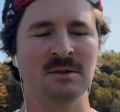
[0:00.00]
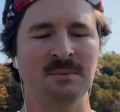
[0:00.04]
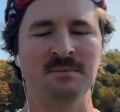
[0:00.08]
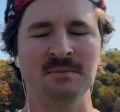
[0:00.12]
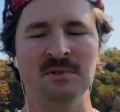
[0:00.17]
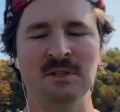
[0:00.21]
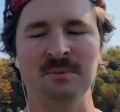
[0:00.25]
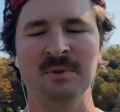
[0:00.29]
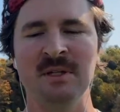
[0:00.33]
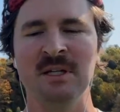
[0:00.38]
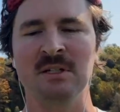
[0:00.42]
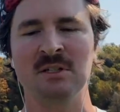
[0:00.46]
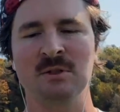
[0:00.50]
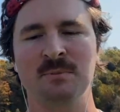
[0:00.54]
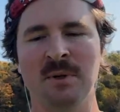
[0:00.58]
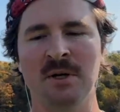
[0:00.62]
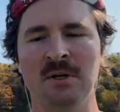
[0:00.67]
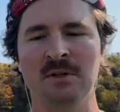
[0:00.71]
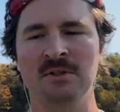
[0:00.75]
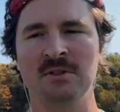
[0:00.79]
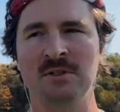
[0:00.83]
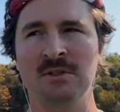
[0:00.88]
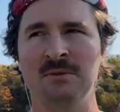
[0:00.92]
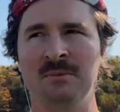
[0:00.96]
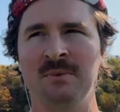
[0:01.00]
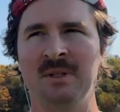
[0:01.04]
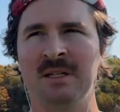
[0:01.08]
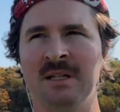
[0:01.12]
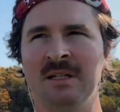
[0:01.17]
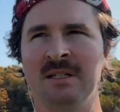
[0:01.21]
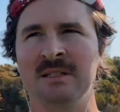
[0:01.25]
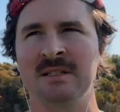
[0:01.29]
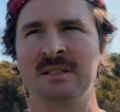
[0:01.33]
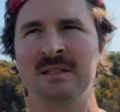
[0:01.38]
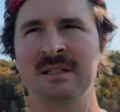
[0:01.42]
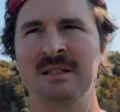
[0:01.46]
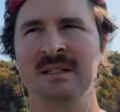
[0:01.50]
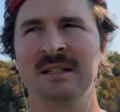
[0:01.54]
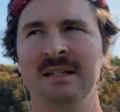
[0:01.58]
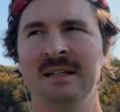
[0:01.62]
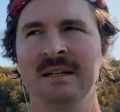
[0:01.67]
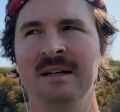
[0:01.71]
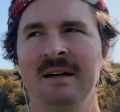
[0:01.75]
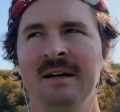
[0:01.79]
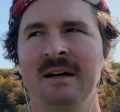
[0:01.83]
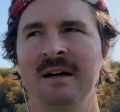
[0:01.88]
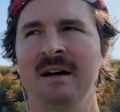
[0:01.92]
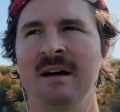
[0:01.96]
be exposed to. Because
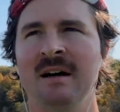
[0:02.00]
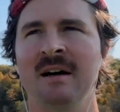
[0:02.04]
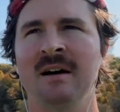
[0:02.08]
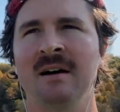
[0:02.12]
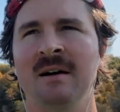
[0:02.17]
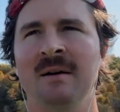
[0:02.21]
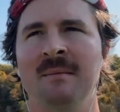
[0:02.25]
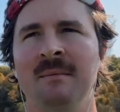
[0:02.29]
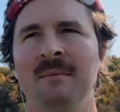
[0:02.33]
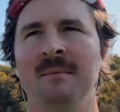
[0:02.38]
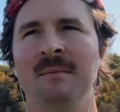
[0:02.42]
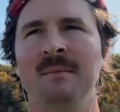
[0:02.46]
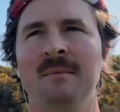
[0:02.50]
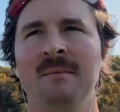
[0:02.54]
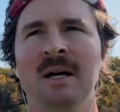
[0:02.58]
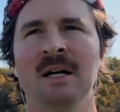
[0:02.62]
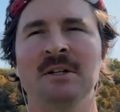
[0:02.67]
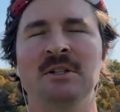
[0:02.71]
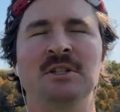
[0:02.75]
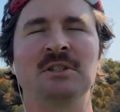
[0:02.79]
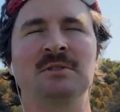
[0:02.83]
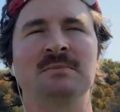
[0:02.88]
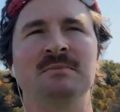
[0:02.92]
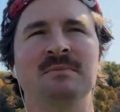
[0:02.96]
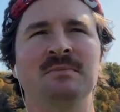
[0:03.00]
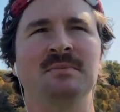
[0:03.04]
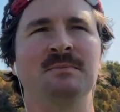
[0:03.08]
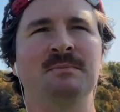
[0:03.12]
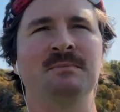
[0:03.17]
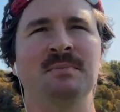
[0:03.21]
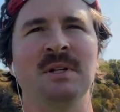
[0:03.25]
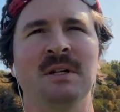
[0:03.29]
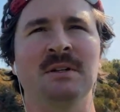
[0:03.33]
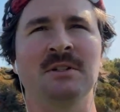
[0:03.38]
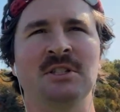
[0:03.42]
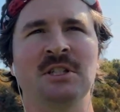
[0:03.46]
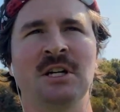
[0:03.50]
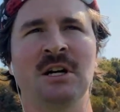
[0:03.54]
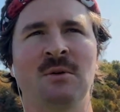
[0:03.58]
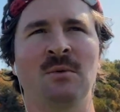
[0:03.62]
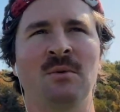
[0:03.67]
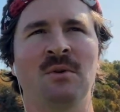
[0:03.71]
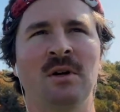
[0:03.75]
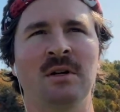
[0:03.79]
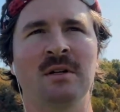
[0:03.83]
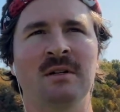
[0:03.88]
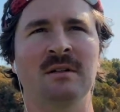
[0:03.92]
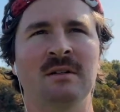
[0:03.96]
I'll just share
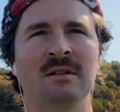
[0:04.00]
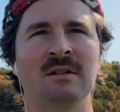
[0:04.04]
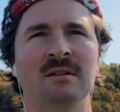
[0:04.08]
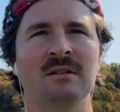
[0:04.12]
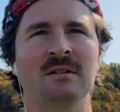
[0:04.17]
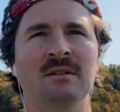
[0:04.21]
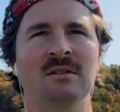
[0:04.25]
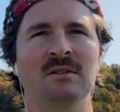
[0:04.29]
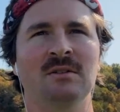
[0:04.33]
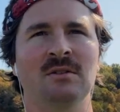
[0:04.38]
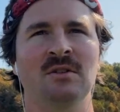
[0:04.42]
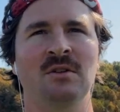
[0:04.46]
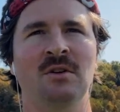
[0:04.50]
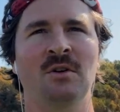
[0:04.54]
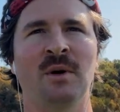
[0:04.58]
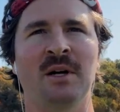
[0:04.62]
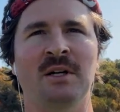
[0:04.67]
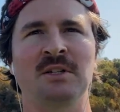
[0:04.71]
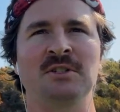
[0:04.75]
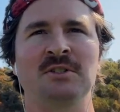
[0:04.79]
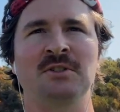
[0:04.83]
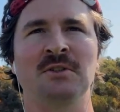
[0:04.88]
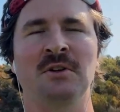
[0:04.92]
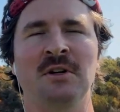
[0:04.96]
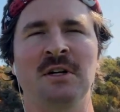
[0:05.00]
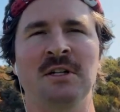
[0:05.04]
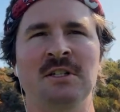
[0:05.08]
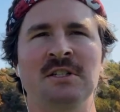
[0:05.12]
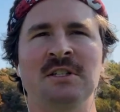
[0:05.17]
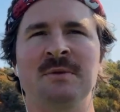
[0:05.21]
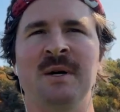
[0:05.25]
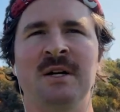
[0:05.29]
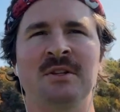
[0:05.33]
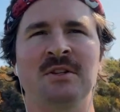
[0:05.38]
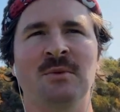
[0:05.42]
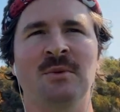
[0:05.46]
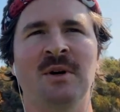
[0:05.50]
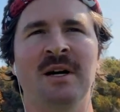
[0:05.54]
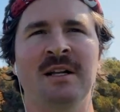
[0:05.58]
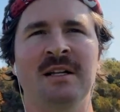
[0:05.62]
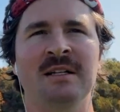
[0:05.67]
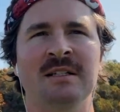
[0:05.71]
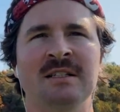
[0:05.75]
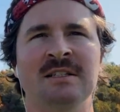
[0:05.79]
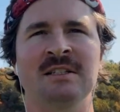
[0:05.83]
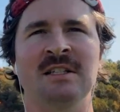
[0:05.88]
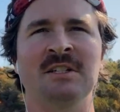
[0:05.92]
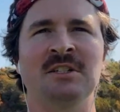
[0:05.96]
one quick story just about the wedding,
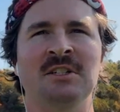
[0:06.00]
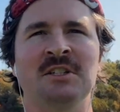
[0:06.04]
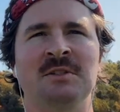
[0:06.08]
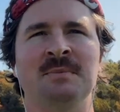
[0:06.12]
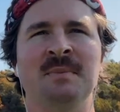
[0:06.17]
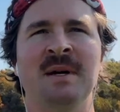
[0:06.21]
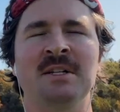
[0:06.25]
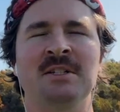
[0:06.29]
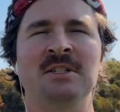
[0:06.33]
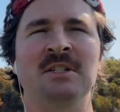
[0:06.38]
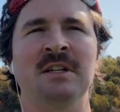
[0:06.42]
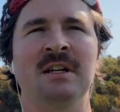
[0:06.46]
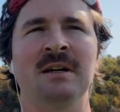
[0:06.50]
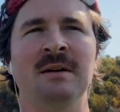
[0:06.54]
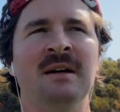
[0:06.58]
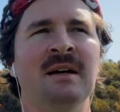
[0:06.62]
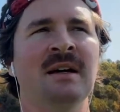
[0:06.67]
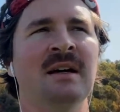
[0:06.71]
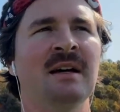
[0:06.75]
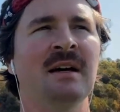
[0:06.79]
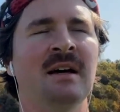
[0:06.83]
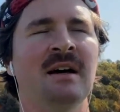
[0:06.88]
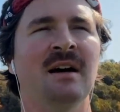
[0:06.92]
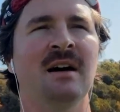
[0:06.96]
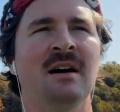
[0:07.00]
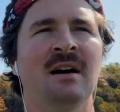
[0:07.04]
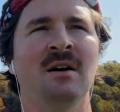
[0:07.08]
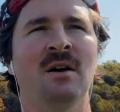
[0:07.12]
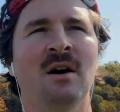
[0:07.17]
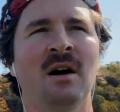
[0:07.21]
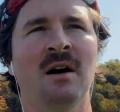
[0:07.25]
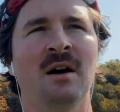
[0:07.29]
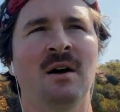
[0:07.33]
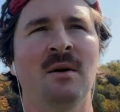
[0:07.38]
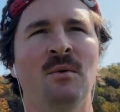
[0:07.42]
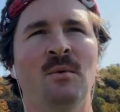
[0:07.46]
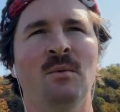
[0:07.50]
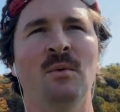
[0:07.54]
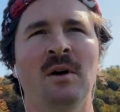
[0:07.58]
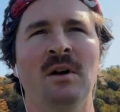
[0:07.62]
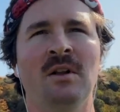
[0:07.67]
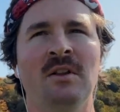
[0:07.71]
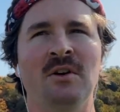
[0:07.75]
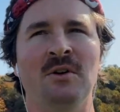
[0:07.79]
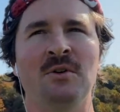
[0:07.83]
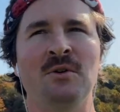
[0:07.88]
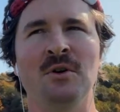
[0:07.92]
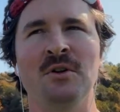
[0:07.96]
since I just mentioned it. One of
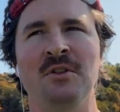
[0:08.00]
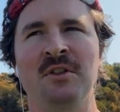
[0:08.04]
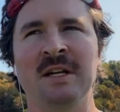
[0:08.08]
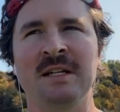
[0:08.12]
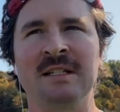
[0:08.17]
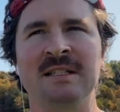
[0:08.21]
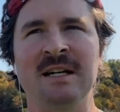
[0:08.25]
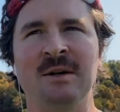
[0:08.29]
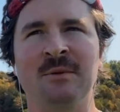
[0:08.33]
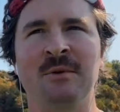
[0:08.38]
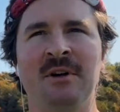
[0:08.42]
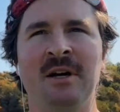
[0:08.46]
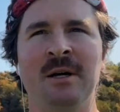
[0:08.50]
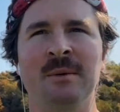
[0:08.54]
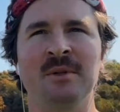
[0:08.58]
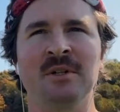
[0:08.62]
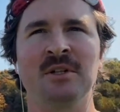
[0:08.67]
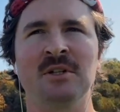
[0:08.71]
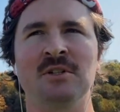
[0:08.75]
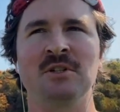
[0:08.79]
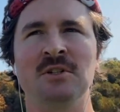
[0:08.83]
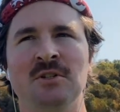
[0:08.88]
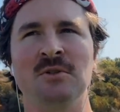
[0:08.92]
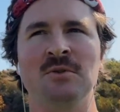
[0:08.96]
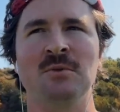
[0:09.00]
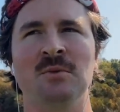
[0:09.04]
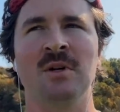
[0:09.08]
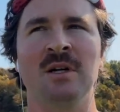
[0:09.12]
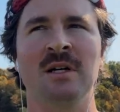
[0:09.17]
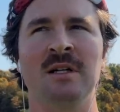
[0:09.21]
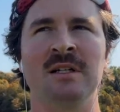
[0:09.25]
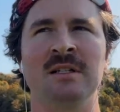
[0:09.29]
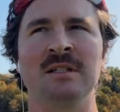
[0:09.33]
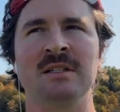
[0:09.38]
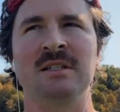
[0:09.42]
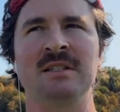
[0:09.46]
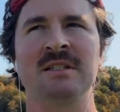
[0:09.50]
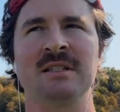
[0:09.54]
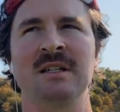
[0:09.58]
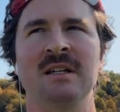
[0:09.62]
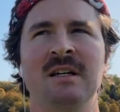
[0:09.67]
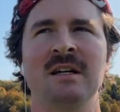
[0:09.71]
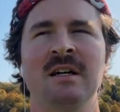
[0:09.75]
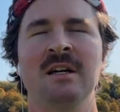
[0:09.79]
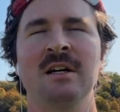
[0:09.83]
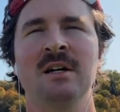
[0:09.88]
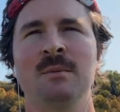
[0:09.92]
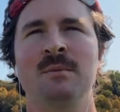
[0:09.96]
the cool things that we were able to do was
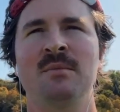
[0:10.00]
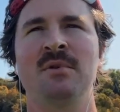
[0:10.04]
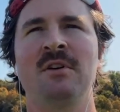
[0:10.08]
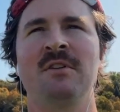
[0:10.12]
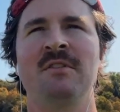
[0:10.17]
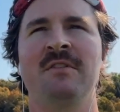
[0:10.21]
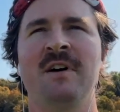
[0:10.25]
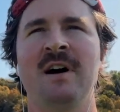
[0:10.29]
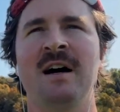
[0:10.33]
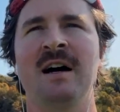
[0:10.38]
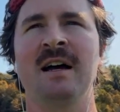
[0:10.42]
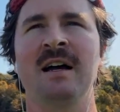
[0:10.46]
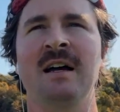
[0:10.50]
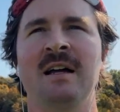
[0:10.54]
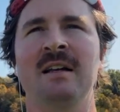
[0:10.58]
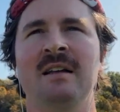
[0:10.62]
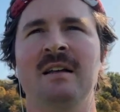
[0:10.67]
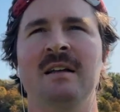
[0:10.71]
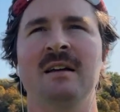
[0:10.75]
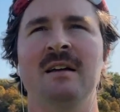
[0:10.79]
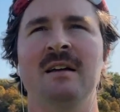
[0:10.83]
provide